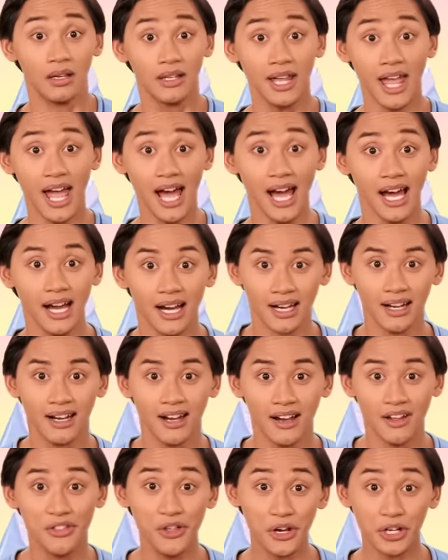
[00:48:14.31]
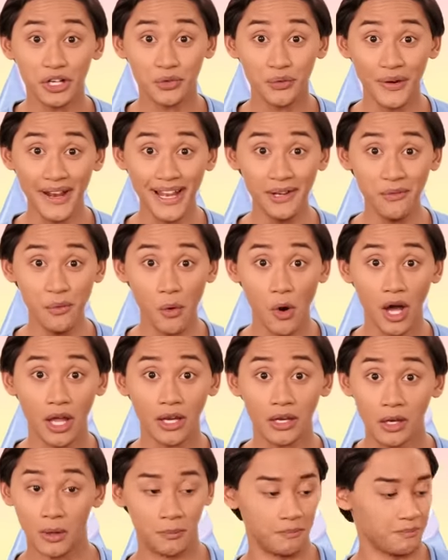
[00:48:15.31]
Yeah! The green
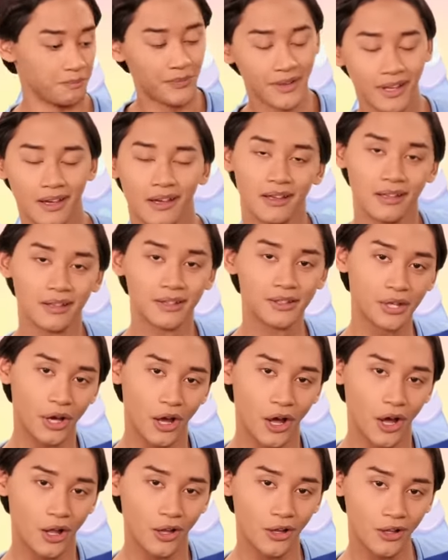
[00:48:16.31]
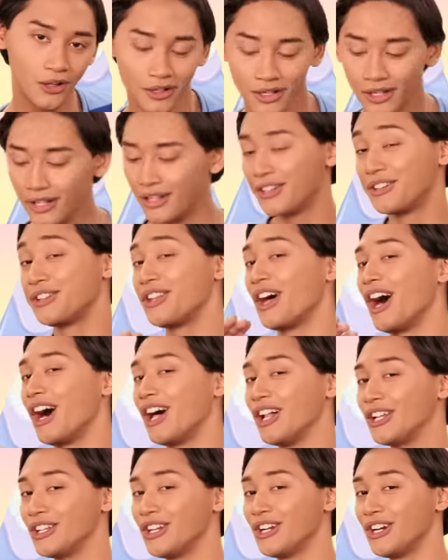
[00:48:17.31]
one! Tall,
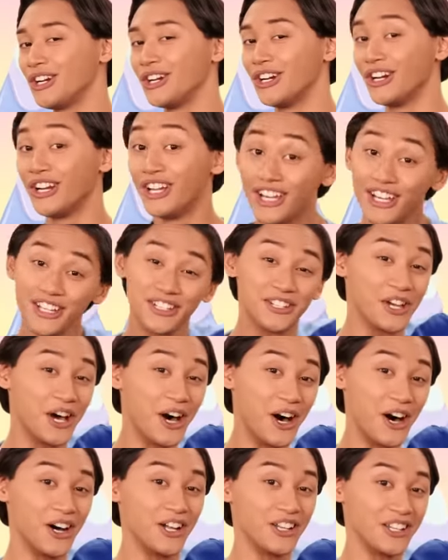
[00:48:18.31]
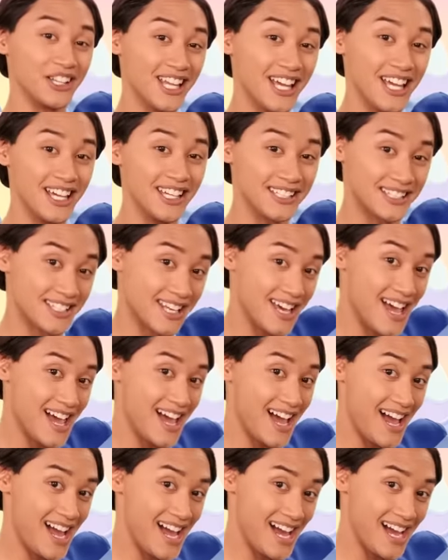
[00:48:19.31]
taller, tallest.
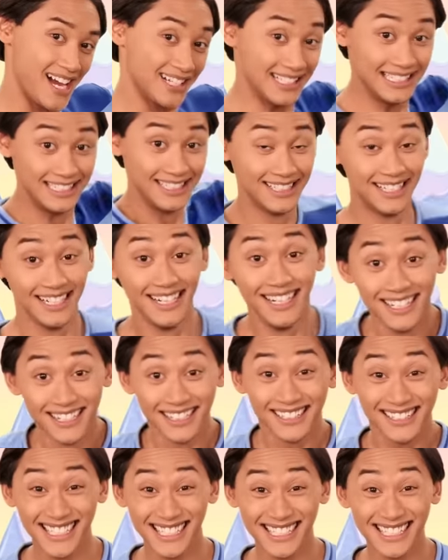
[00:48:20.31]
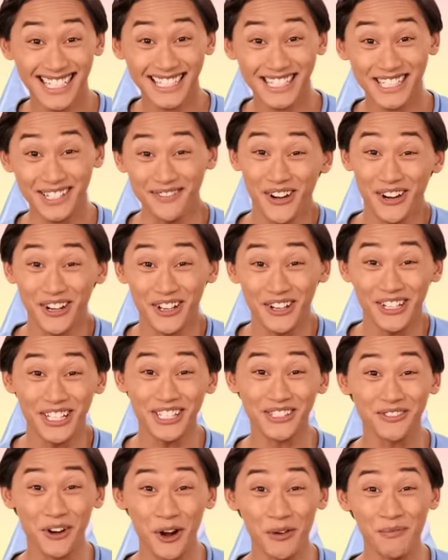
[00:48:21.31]
Let's get some more
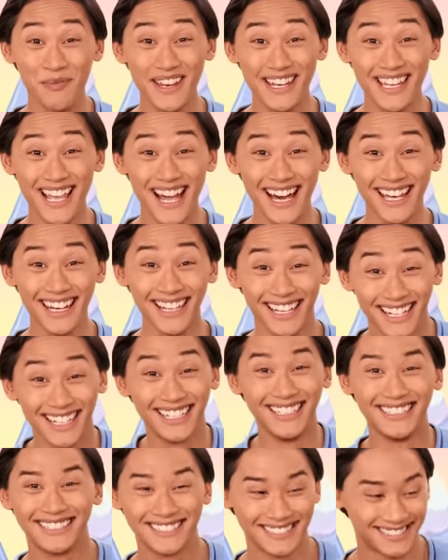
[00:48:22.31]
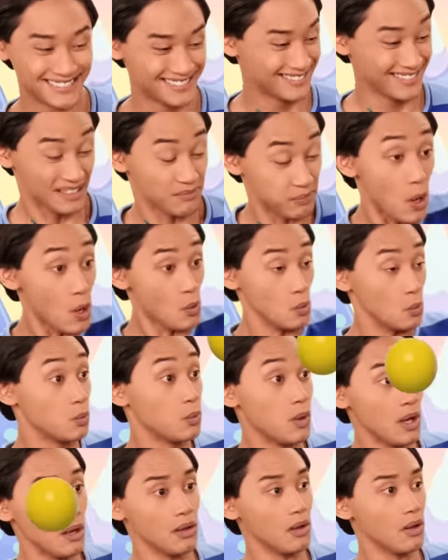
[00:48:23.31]
goodies for our piñata! Oh,
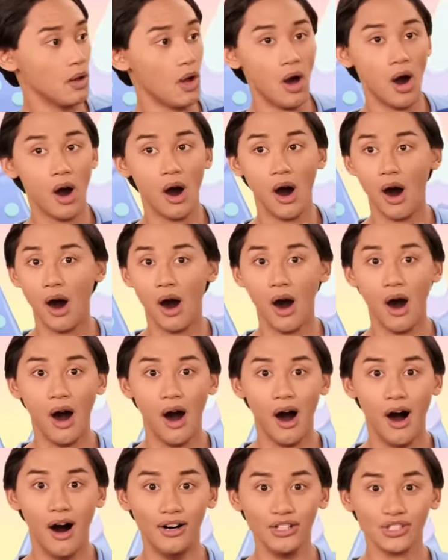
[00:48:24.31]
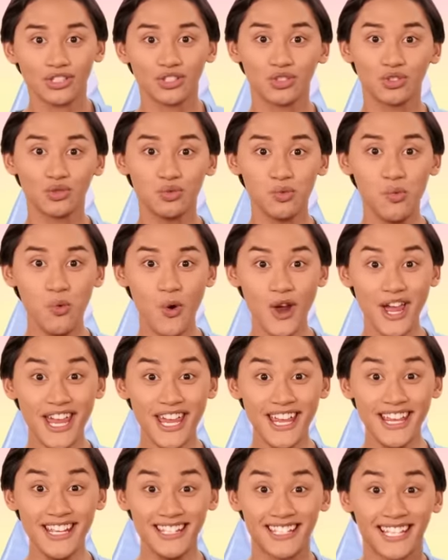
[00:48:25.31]
well... Oh,
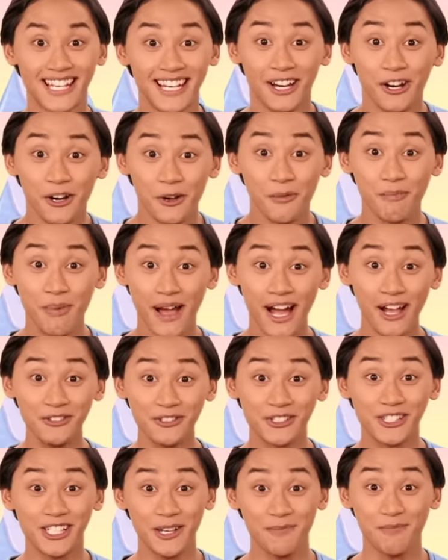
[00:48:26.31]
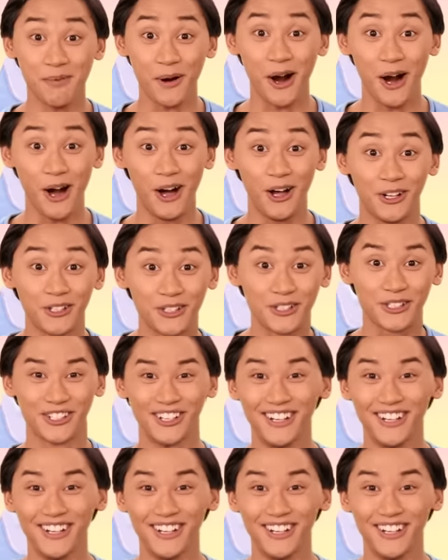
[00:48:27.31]
sweet! Bouncy balls!